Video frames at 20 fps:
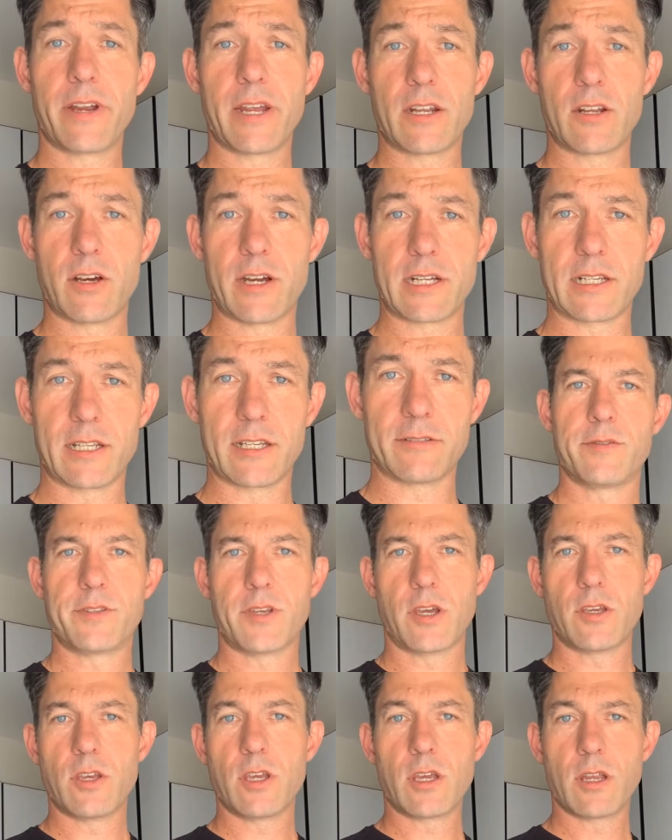very unlikely.
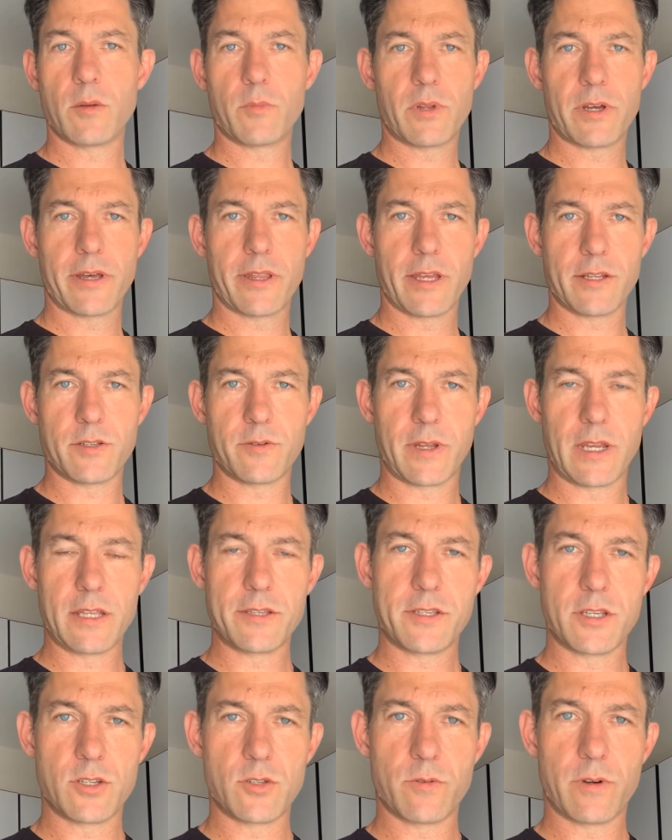So you can apply that to
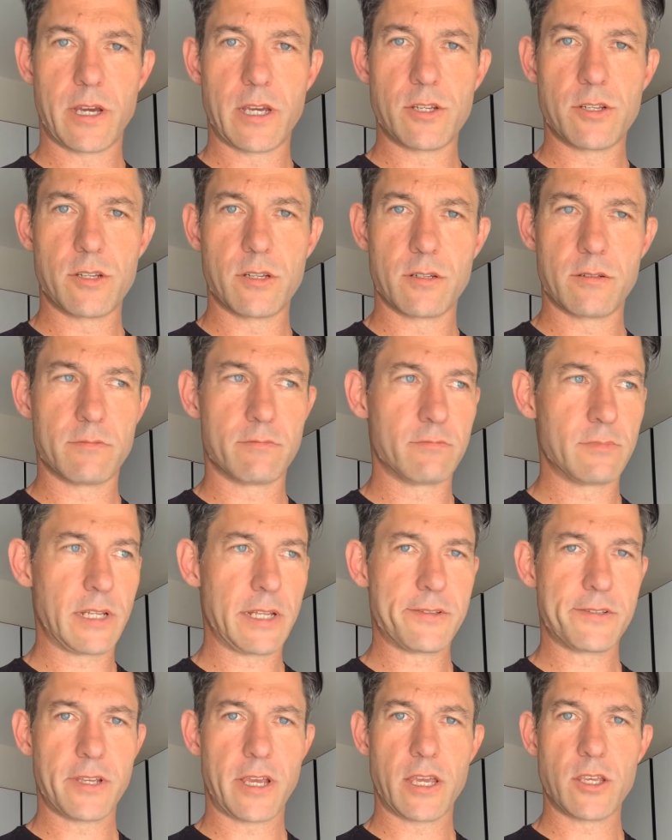any situation.
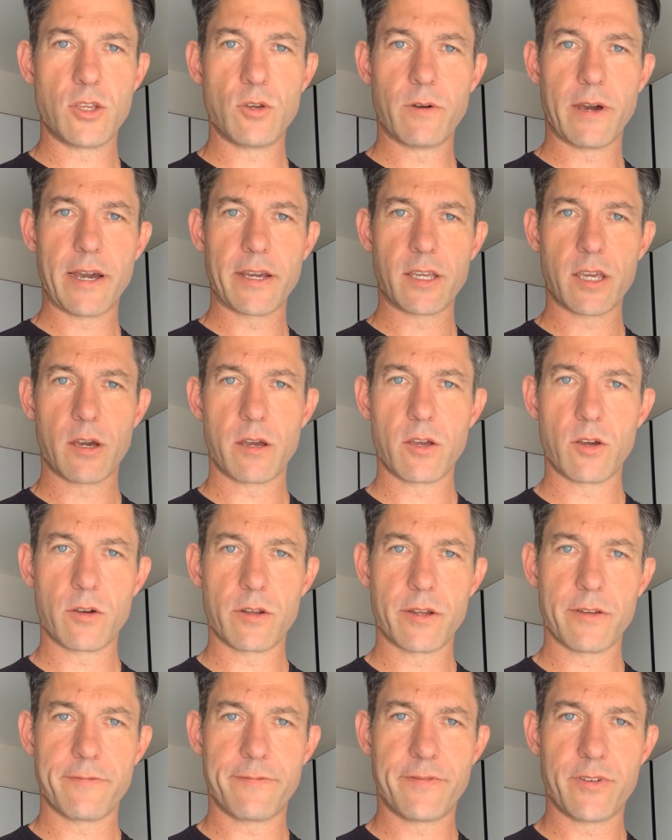Let's say you are going
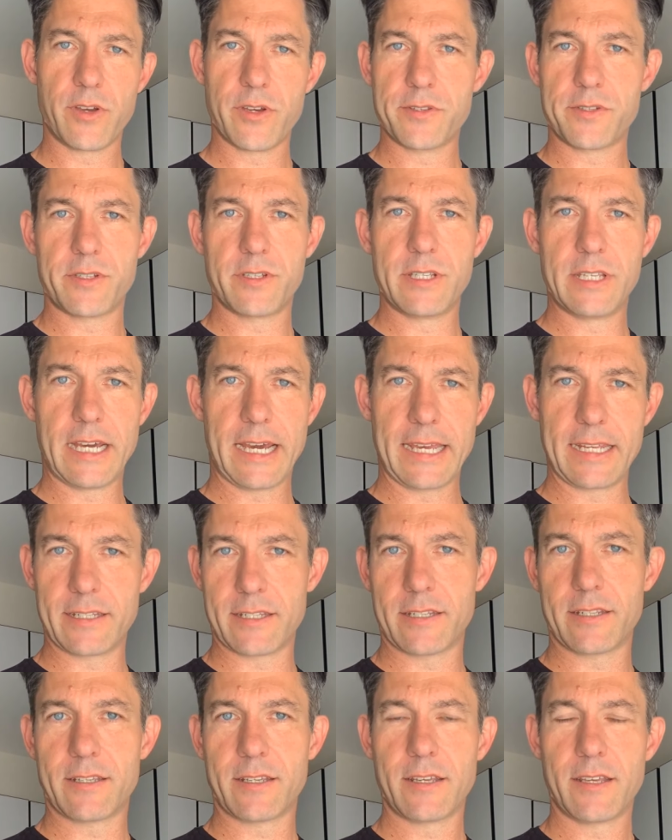on a first
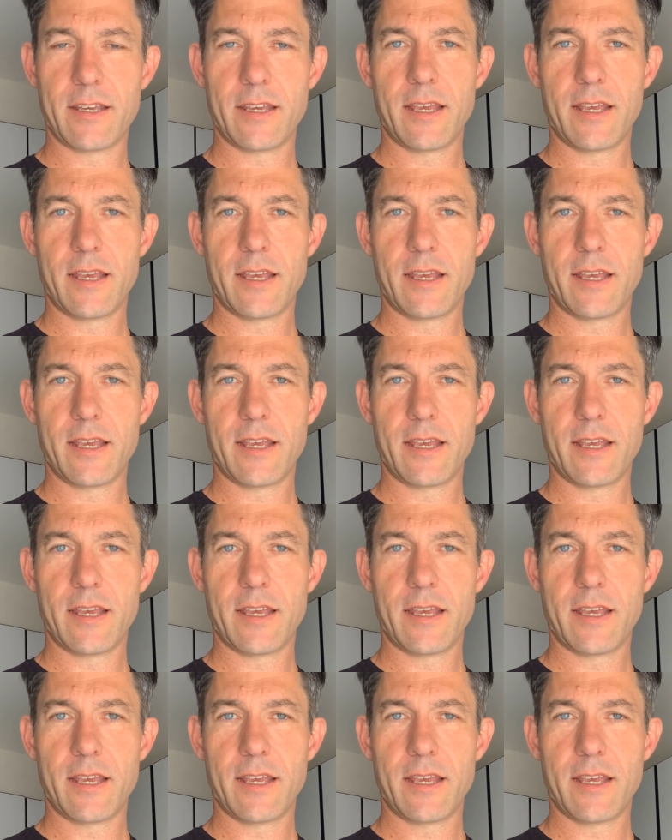date